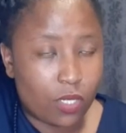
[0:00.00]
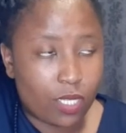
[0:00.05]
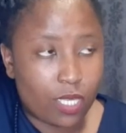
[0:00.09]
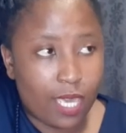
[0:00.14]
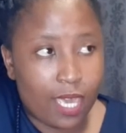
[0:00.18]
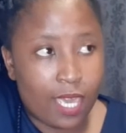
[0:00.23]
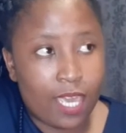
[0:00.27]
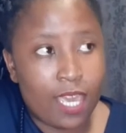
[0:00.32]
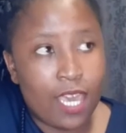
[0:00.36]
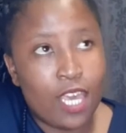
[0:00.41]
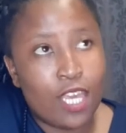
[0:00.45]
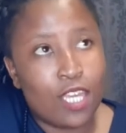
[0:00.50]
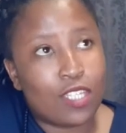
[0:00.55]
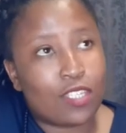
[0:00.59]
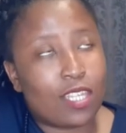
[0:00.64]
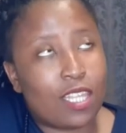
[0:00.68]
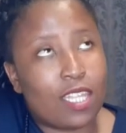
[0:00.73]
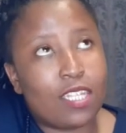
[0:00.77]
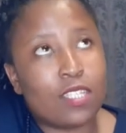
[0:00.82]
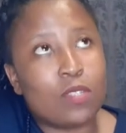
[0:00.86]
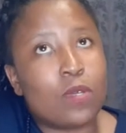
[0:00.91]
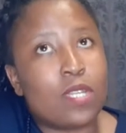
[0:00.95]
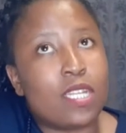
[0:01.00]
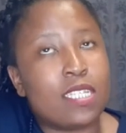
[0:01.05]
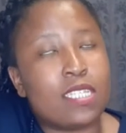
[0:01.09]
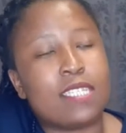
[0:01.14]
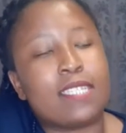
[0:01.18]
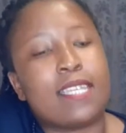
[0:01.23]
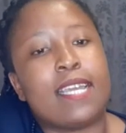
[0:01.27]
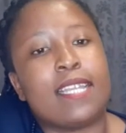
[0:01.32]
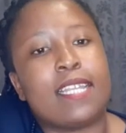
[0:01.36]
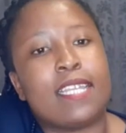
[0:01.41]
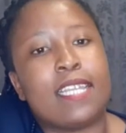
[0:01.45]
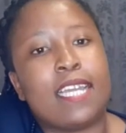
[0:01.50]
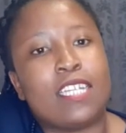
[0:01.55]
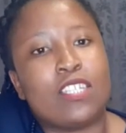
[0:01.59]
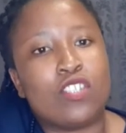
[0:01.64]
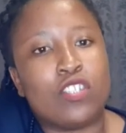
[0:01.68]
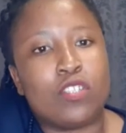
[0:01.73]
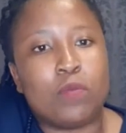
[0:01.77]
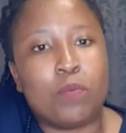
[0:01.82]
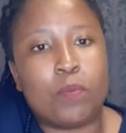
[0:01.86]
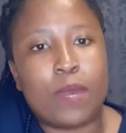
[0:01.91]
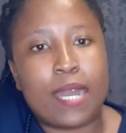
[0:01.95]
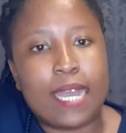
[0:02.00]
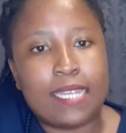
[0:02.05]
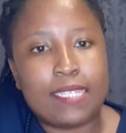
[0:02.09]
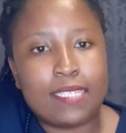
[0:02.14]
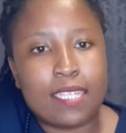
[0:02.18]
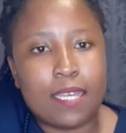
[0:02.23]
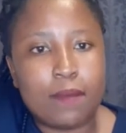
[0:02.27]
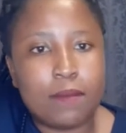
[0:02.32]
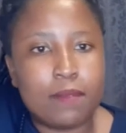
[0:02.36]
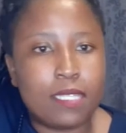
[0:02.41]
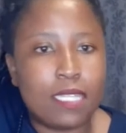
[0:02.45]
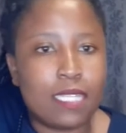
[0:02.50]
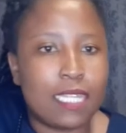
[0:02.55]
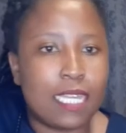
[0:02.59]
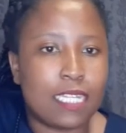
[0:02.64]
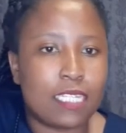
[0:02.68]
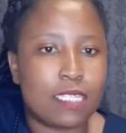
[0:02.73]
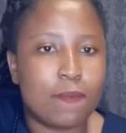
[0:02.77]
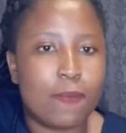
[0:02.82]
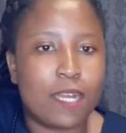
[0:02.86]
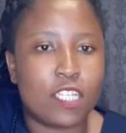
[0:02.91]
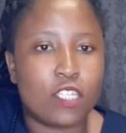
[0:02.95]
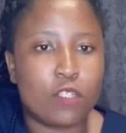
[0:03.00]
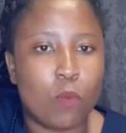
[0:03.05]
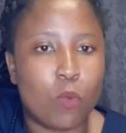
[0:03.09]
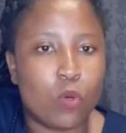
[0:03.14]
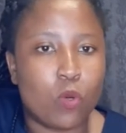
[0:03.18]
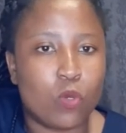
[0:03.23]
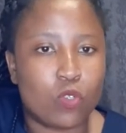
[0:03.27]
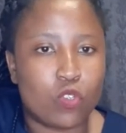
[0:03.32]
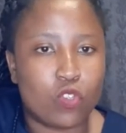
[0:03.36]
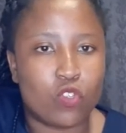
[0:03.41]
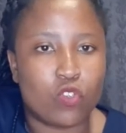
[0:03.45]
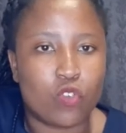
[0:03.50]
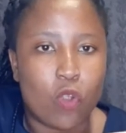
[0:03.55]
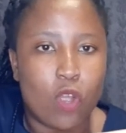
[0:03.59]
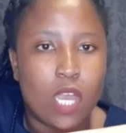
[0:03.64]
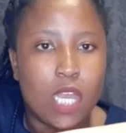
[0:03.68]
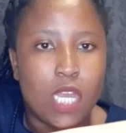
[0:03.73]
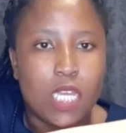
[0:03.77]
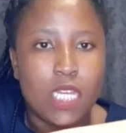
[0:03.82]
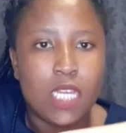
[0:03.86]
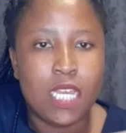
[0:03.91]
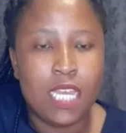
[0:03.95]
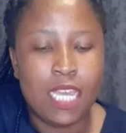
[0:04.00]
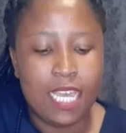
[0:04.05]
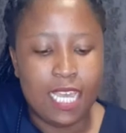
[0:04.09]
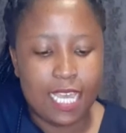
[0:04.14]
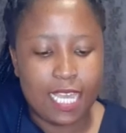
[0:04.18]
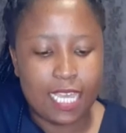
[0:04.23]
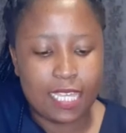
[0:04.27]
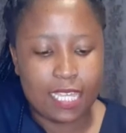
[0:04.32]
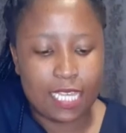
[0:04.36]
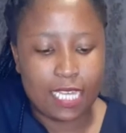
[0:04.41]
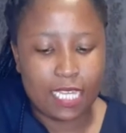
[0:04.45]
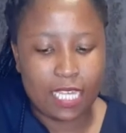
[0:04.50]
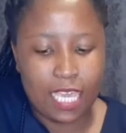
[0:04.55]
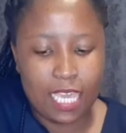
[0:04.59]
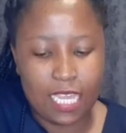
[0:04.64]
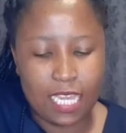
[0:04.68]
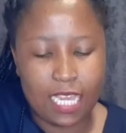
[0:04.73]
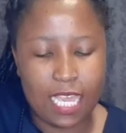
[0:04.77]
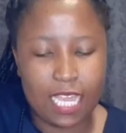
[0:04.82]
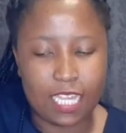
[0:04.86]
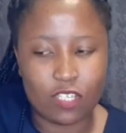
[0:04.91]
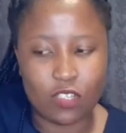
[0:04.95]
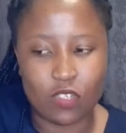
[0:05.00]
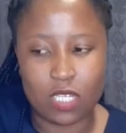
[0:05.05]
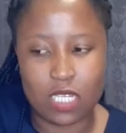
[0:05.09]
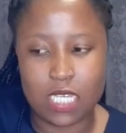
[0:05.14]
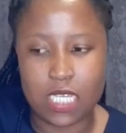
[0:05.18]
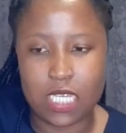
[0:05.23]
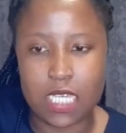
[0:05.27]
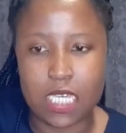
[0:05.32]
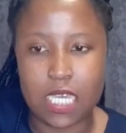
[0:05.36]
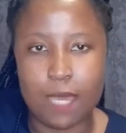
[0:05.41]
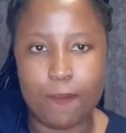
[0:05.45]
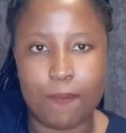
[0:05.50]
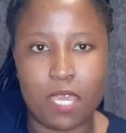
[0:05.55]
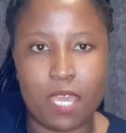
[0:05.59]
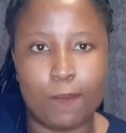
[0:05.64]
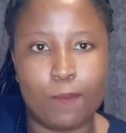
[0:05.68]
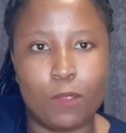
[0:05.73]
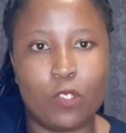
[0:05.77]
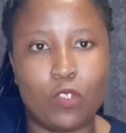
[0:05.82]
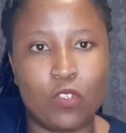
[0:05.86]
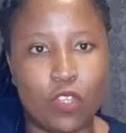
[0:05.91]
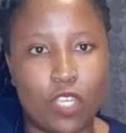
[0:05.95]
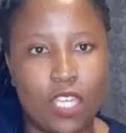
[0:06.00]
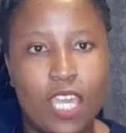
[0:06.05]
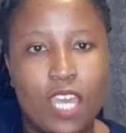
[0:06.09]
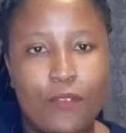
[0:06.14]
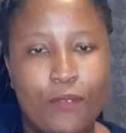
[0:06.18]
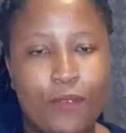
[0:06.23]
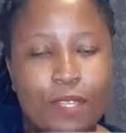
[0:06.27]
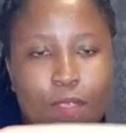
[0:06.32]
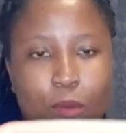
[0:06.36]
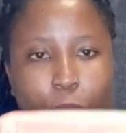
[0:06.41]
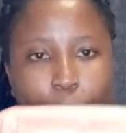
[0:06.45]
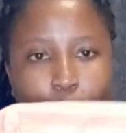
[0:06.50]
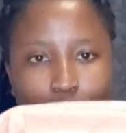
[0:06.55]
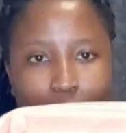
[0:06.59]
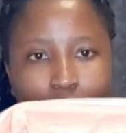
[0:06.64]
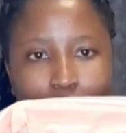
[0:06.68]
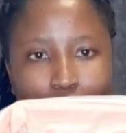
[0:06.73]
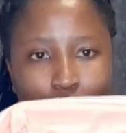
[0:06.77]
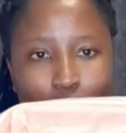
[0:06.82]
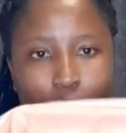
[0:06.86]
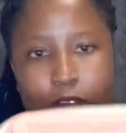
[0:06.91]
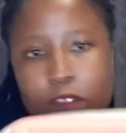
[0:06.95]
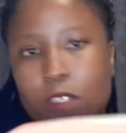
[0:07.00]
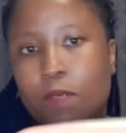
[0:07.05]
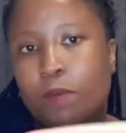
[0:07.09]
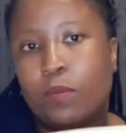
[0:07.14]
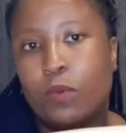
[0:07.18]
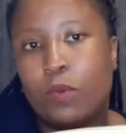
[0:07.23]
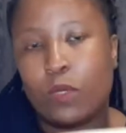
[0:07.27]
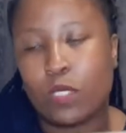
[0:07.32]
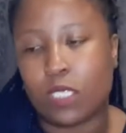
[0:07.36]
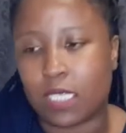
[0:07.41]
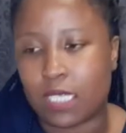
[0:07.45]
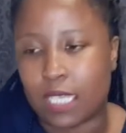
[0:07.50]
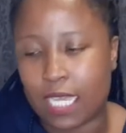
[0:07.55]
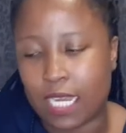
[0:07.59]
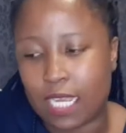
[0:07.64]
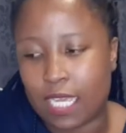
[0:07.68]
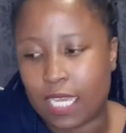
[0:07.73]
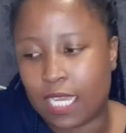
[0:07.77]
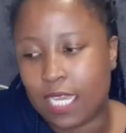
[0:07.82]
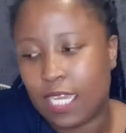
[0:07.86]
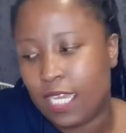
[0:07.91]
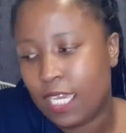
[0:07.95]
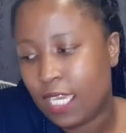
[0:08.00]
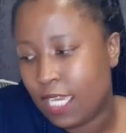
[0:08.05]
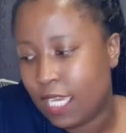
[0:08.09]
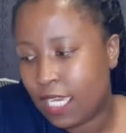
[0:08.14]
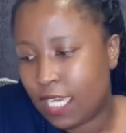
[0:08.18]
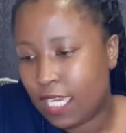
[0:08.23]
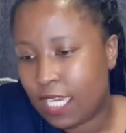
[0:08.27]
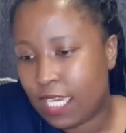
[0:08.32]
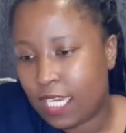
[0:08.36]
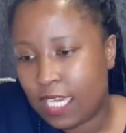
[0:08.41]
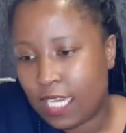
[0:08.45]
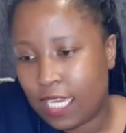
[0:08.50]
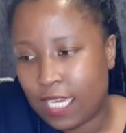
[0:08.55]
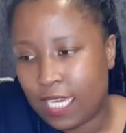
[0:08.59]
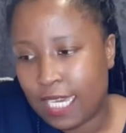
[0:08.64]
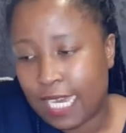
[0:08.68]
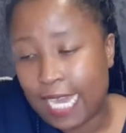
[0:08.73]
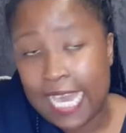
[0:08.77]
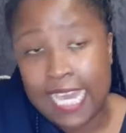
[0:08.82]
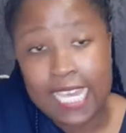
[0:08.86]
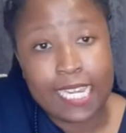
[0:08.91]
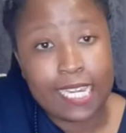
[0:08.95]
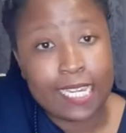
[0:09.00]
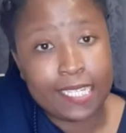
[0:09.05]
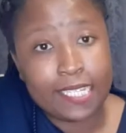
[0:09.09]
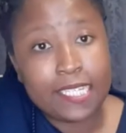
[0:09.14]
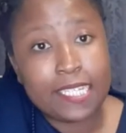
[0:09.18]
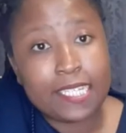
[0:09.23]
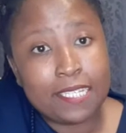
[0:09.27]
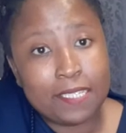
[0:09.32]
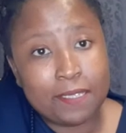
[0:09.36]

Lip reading: Okay, so that's where I decided I should buy something that is much more stronger and that can actually be able to carry the weight of the books that I read.